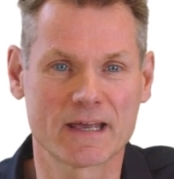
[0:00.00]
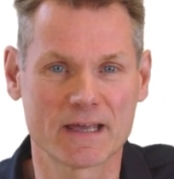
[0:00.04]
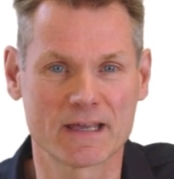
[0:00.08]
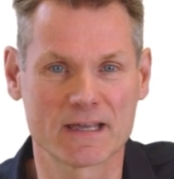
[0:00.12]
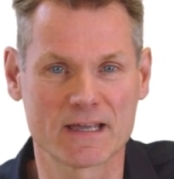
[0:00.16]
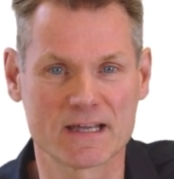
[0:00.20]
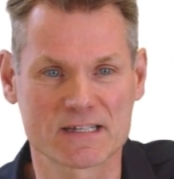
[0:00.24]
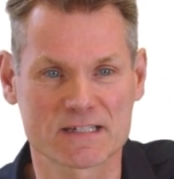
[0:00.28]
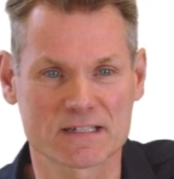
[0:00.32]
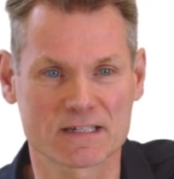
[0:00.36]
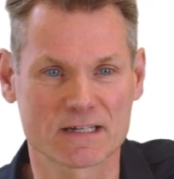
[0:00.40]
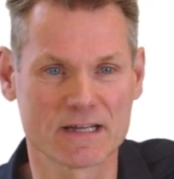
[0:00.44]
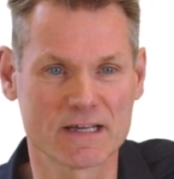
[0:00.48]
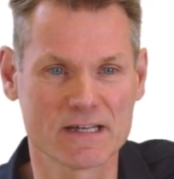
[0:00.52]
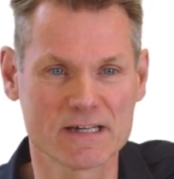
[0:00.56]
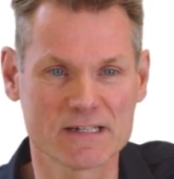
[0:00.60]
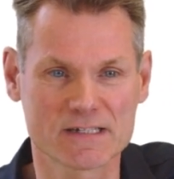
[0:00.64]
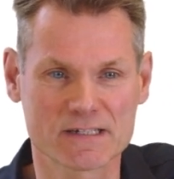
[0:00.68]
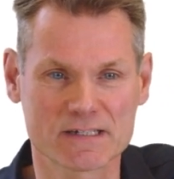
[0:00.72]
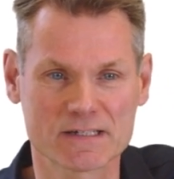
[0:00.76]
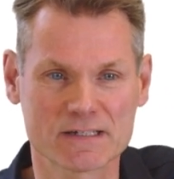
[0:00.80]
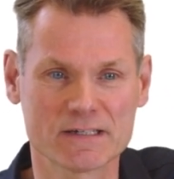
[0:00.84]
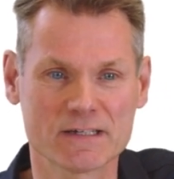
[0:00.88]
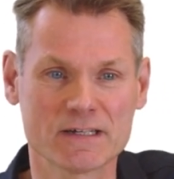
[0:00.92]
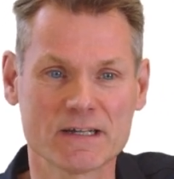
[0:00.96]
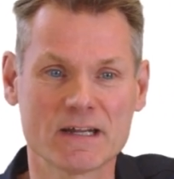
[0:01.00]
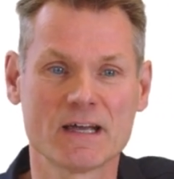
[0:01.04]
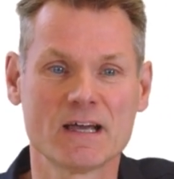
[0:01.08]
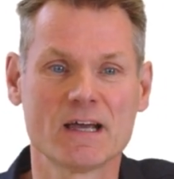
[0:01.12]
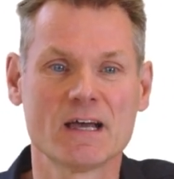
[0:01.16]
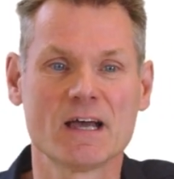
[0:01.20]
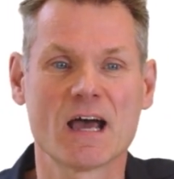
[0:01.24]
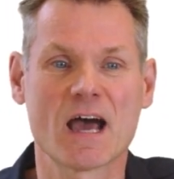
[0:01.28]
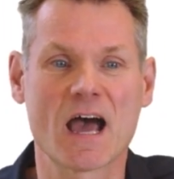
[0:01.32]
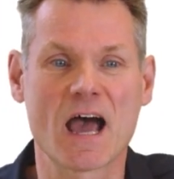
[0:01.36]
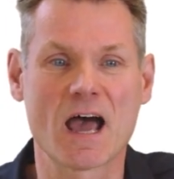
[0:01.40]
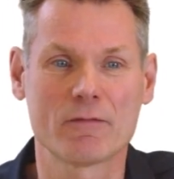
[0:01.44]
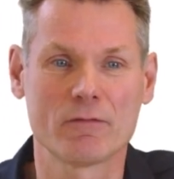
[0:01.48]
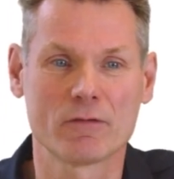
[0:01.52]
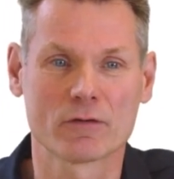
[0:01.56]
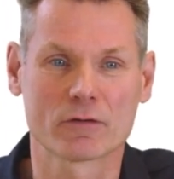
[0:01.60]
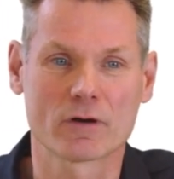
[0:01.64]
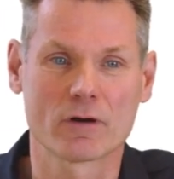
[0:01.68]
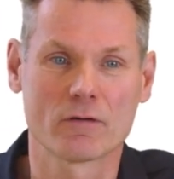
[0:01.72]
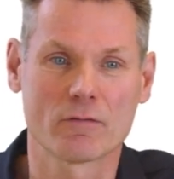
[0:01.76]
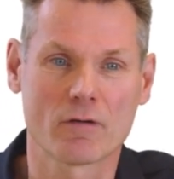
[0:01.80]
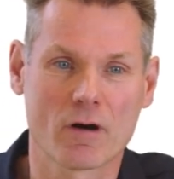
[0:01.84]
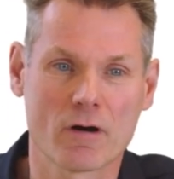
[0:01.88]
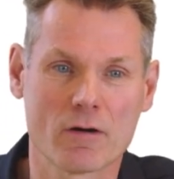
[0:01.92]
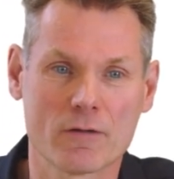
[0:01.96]
Installation, I will go
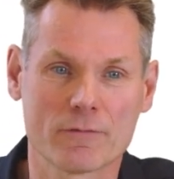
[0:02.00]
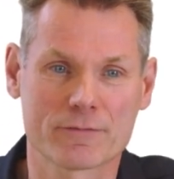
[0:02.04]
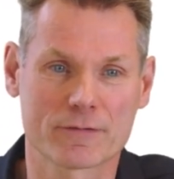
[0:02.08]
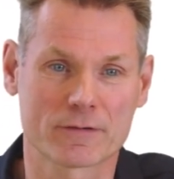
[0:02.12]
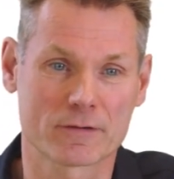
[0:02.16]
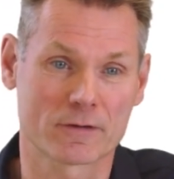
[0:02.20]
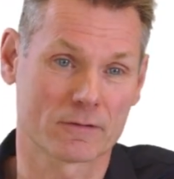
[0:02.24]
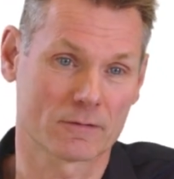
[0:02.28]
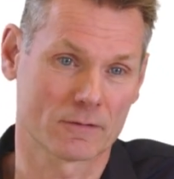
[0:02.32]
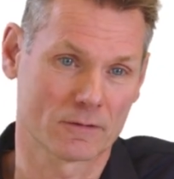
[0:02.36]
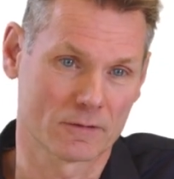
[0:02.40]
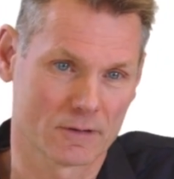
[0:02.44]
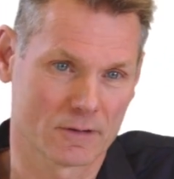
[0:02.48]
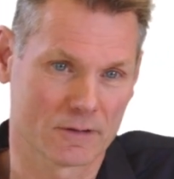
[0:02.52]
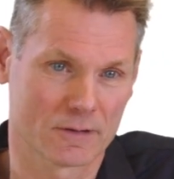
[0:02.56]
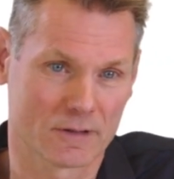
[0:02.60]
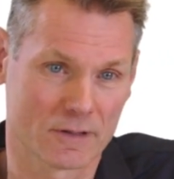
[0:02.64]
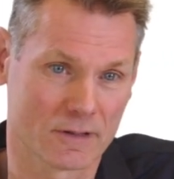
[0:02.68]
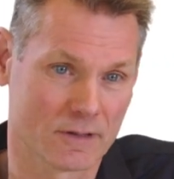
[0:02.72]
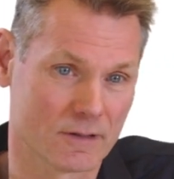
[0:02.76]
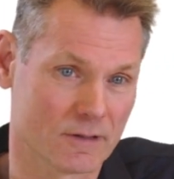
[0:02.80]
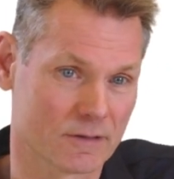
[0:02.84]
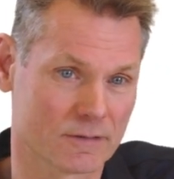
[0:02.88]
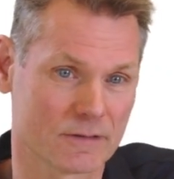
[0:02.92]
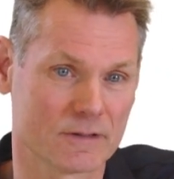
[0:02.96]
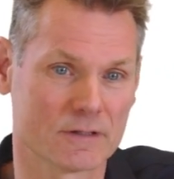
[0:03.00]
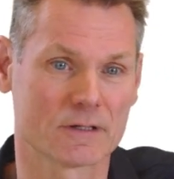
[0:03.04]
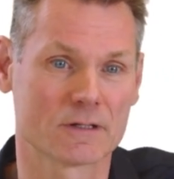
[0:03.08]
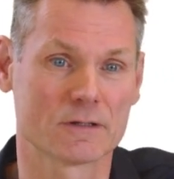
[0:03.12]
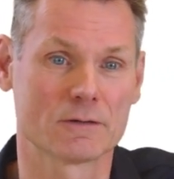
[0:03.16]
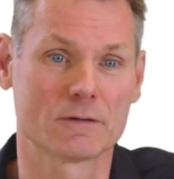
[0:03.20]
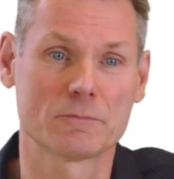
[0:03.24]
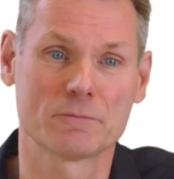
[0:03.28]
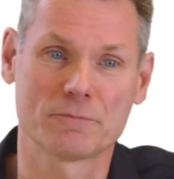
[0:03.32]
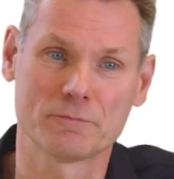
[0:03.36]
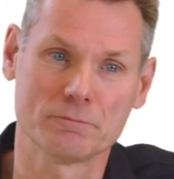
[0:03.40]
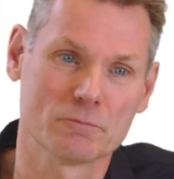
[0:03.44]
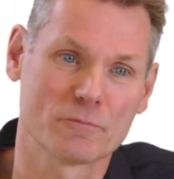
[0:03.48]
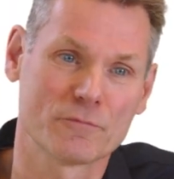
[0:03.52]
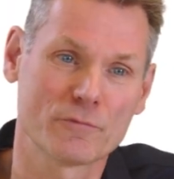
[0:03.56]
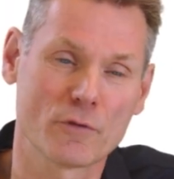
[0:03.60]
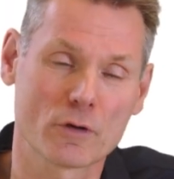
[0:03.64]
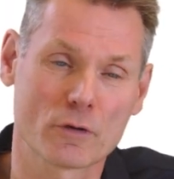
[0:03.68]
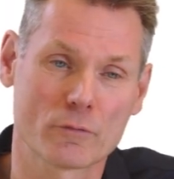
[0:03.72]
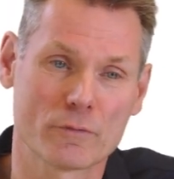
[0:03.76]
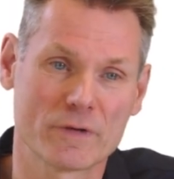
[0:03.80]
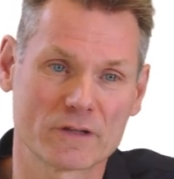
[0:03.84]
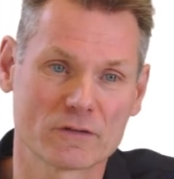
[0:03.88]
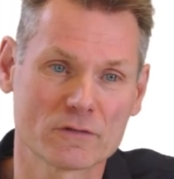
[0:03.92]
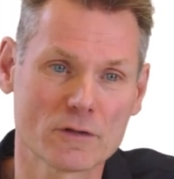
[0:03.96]
over the
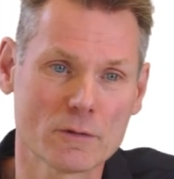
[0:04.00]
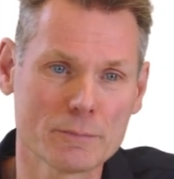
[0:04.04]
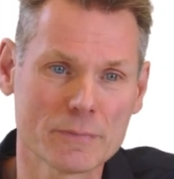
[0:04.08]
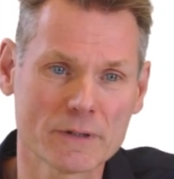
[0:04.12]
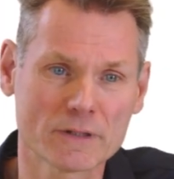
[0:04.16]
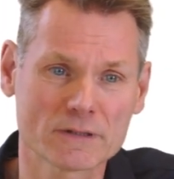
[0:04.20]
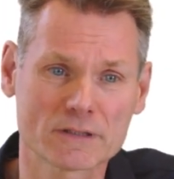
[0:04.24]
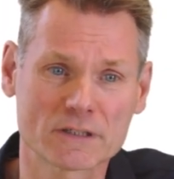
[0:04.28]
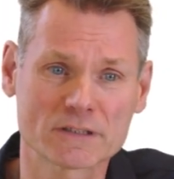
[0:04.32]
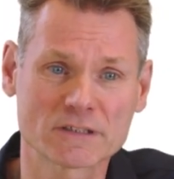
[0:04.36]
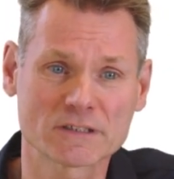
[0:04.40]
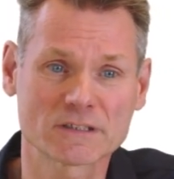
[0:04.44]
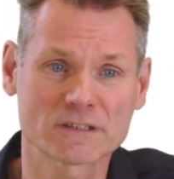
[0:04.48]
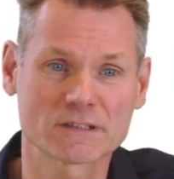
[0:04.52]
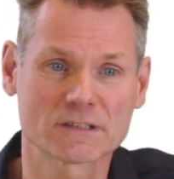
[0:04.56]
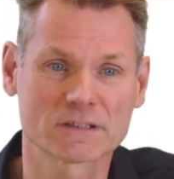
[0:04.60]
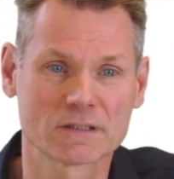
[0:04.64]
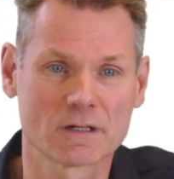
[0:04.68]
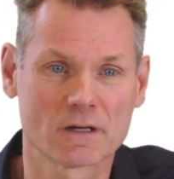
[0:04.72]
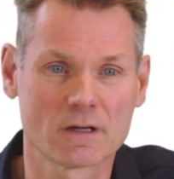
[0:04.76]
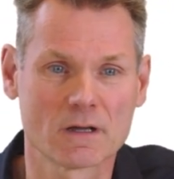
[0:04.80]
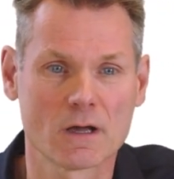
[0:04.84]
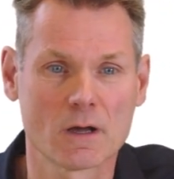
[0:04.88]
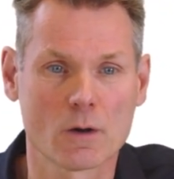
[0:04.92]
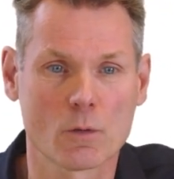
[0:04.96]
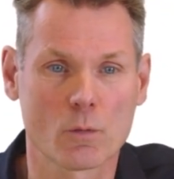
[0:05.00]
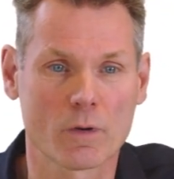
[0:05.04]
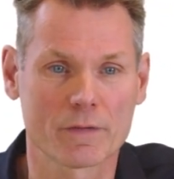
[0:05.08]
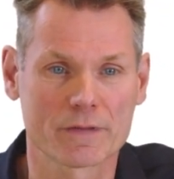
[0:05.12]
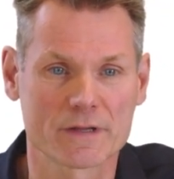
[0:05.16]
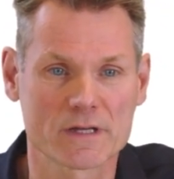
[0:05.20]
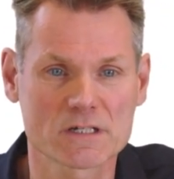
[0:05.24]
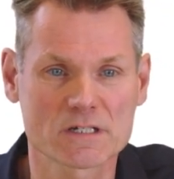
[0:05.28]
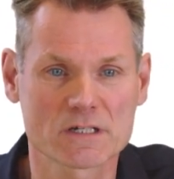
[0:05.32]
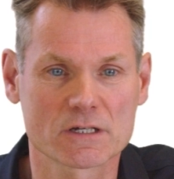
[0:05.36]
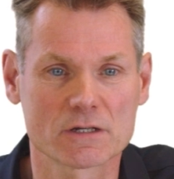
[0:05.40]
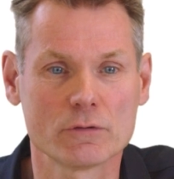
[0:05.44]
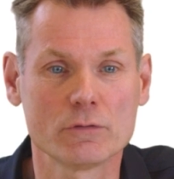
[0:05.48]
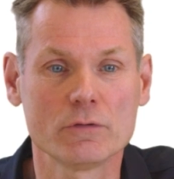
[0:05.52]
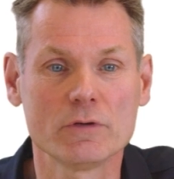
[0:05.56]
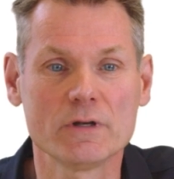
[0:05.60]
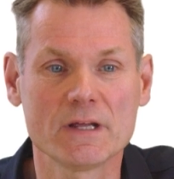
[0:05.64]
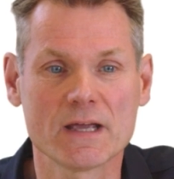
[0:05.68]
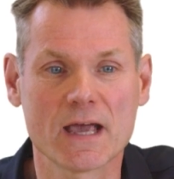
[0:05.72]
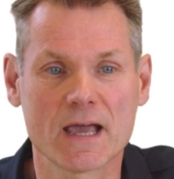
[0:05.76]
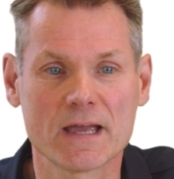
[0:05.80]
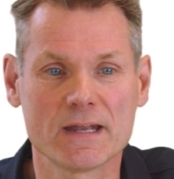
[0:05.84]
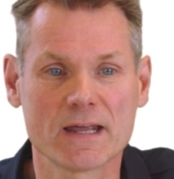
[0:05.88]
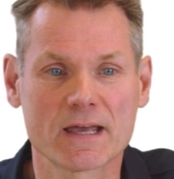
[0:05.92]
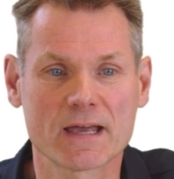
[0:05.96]
following topics. What is
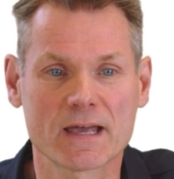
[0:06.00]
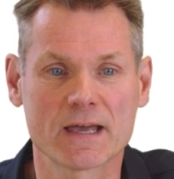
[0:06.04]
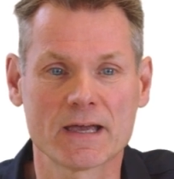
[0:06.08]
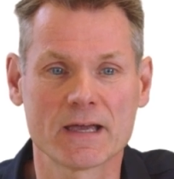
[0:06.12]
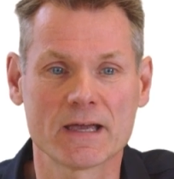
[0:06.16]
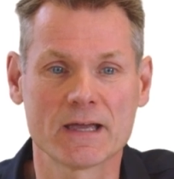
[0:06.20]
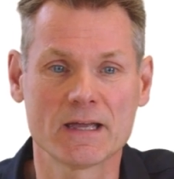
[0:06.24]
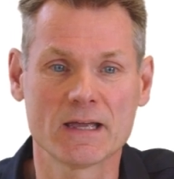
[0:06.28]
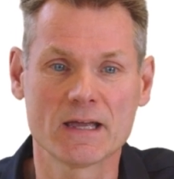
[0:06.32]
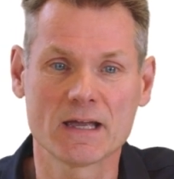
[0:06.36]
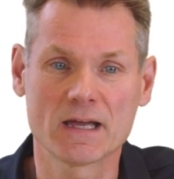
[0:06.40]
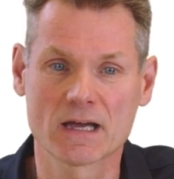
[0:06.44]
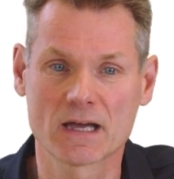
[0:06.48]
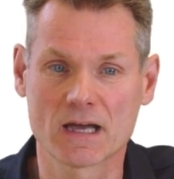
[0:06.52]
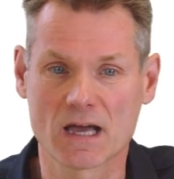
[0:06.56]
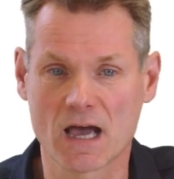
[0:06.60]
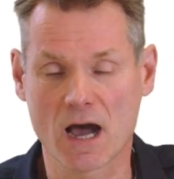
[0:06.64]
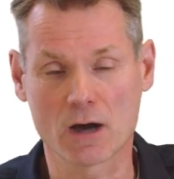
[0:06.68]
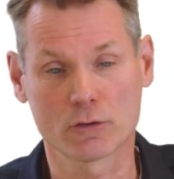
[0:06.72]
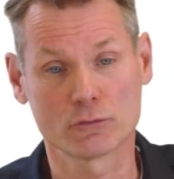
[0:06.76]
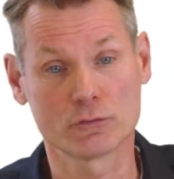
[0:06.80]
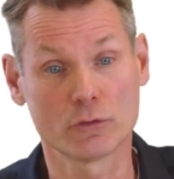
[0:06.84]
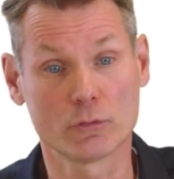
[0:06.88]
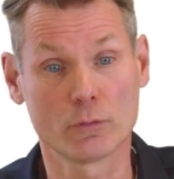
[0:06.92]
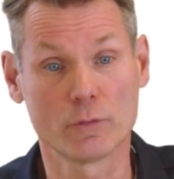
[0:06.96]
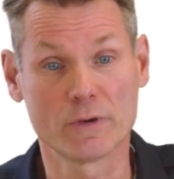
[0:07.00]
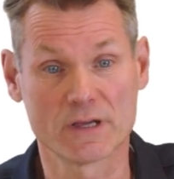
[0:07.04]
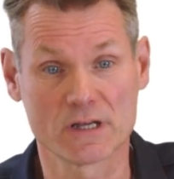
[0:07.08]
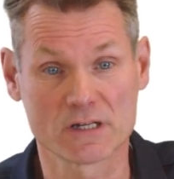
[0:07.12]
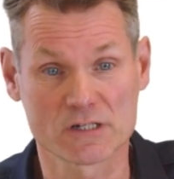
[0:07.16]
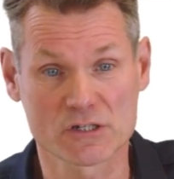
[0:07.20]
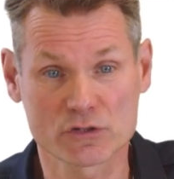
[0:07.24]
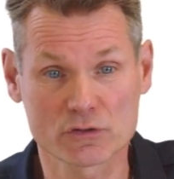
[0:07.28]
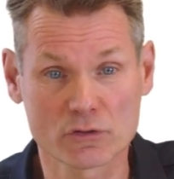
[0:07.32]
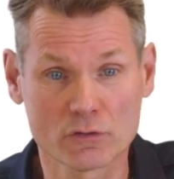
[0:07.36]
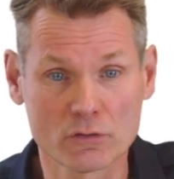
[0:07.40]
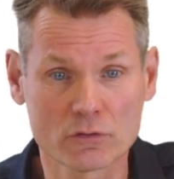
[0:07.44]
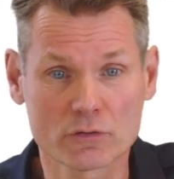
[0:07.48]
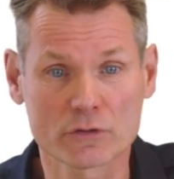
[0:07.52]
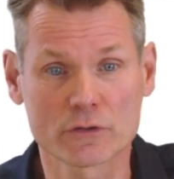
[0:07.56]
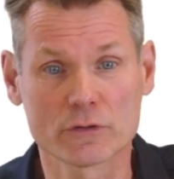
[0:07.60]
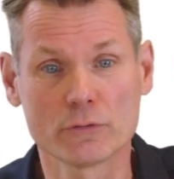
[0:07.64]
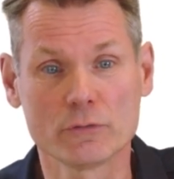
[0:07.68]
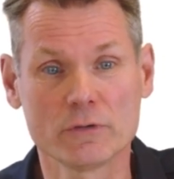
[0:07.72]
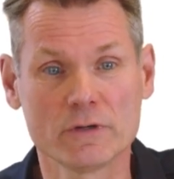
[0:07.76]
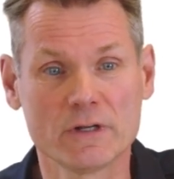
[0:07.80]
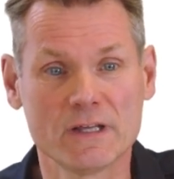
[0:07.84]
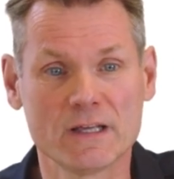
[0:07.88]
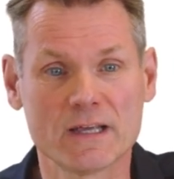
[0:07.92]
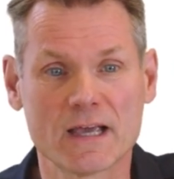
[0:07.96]
QNE-ADK? How do we install
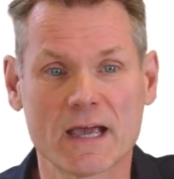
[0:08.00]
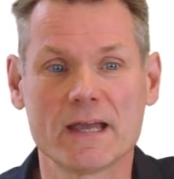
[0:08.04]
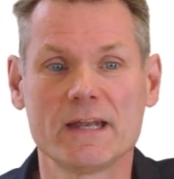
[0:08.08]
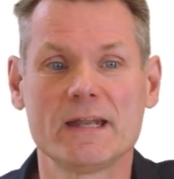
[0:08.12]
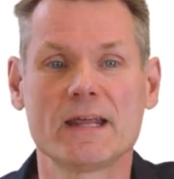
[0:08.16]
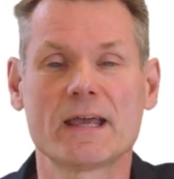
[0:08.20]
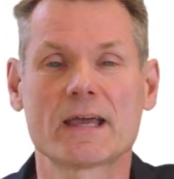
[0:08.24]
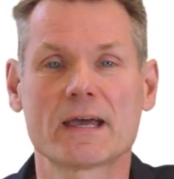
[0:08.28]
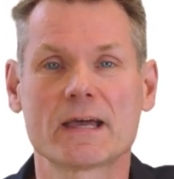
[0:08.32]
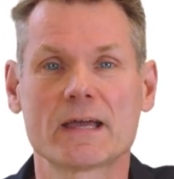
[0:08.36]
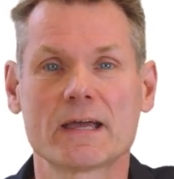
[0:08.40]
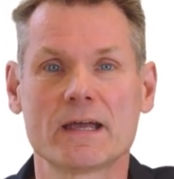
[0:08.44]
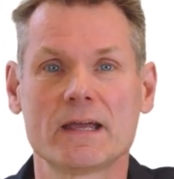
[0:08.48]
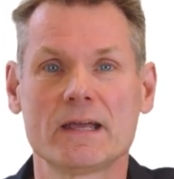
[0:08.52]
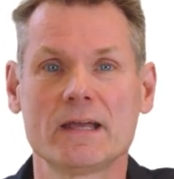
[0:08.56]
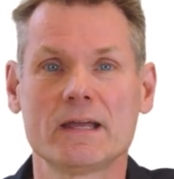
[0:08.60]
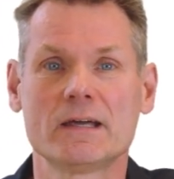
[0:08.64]
QNE-ADK?